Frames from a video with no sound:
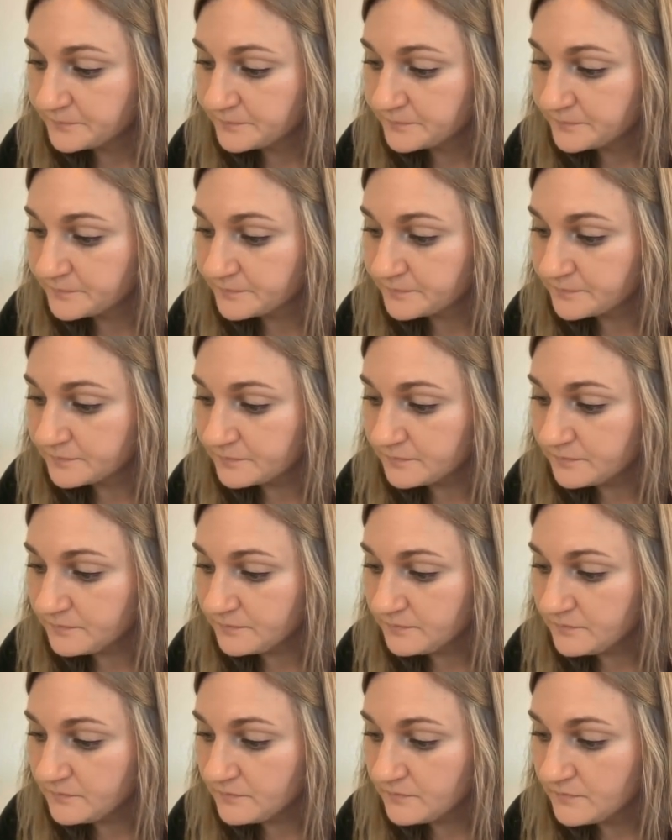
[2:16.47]

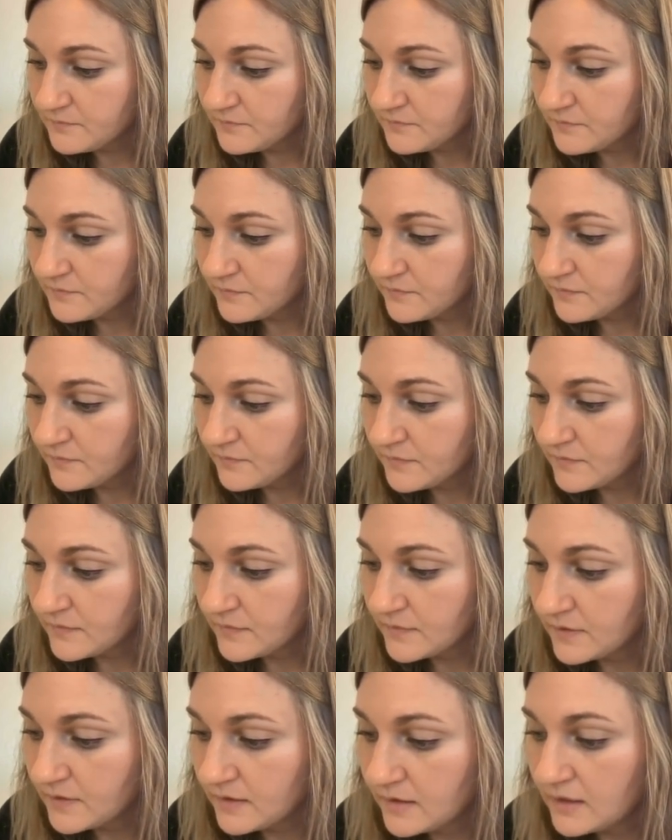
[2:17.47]

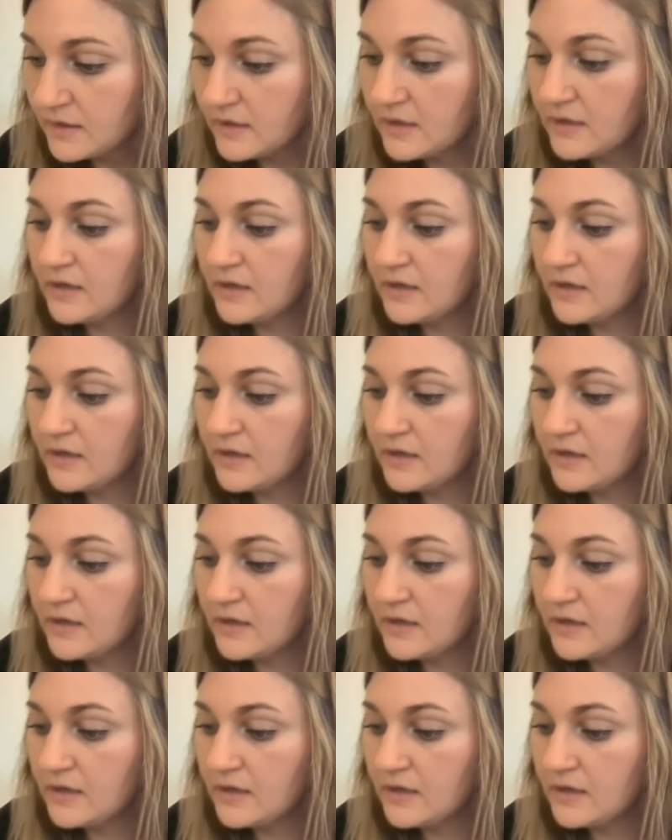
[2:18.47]
Nothing is said.